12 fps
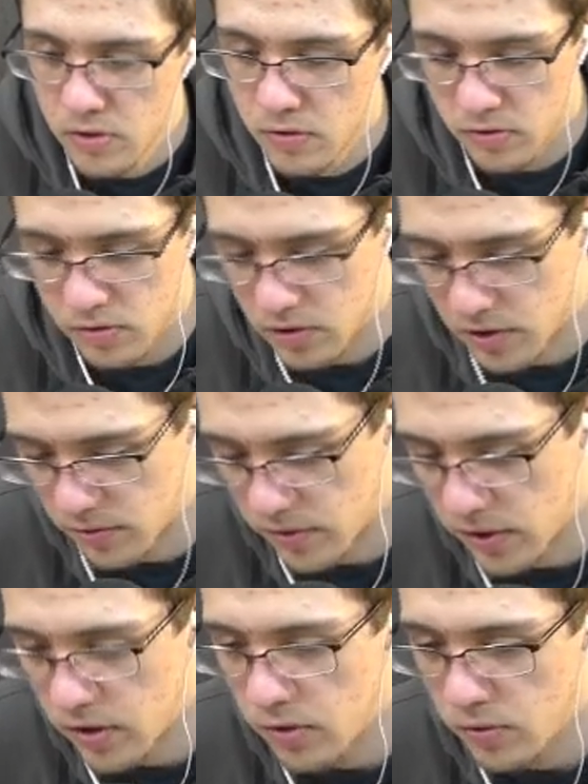There we
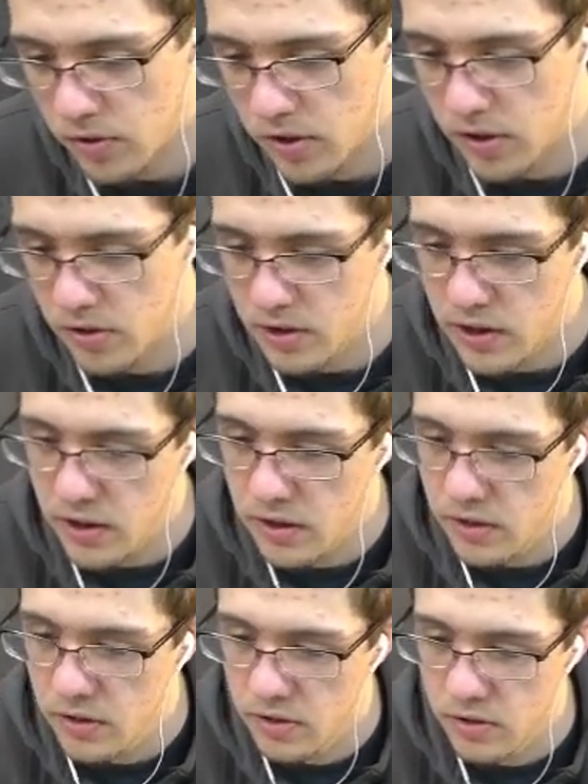go, cut that,
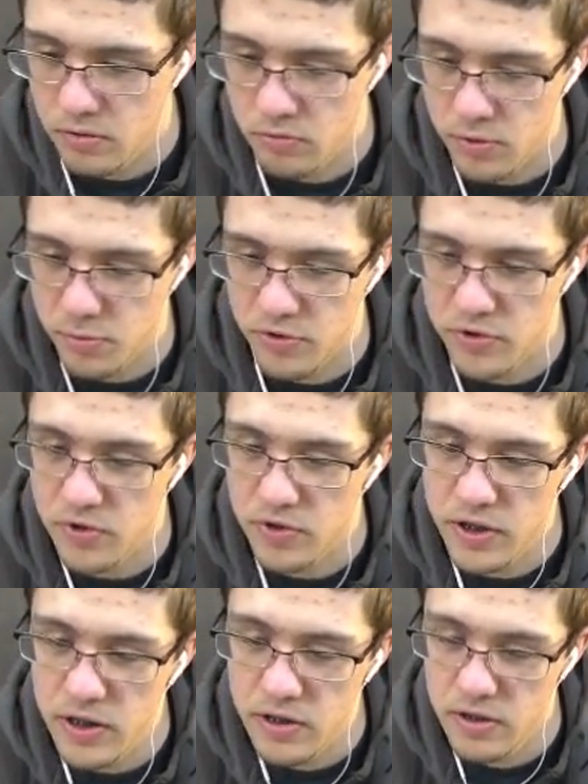ripple
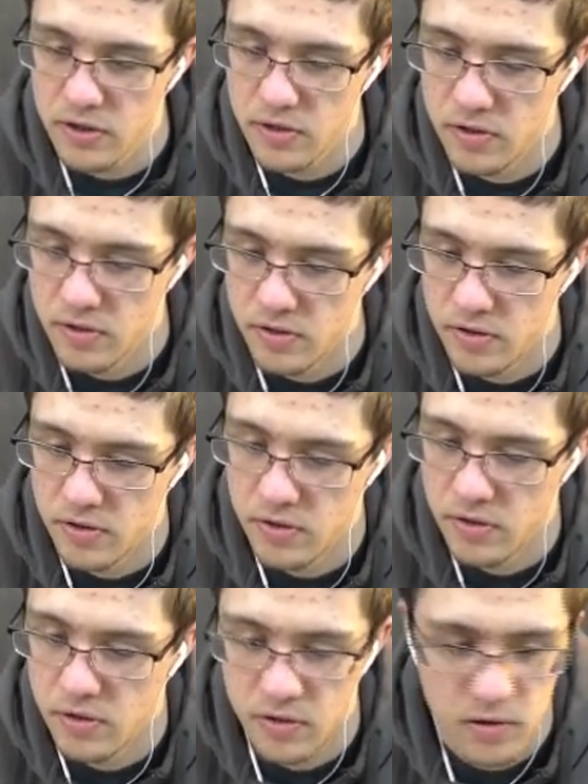delete,
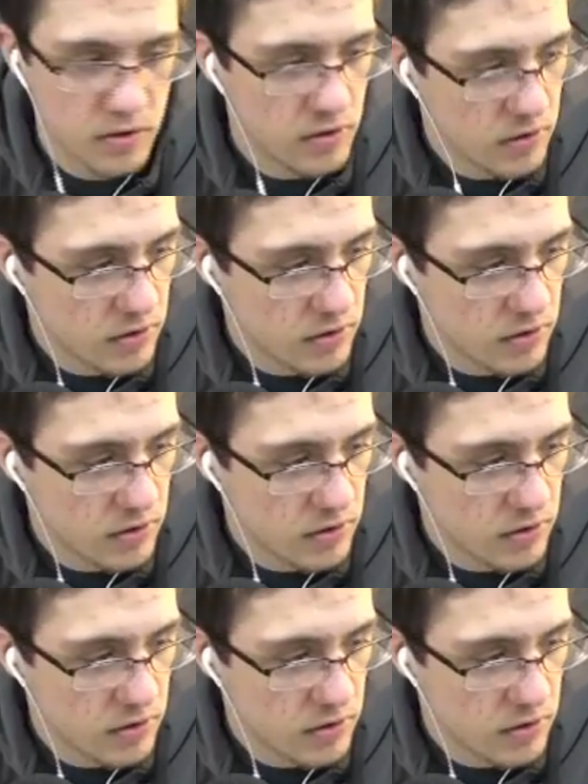ice.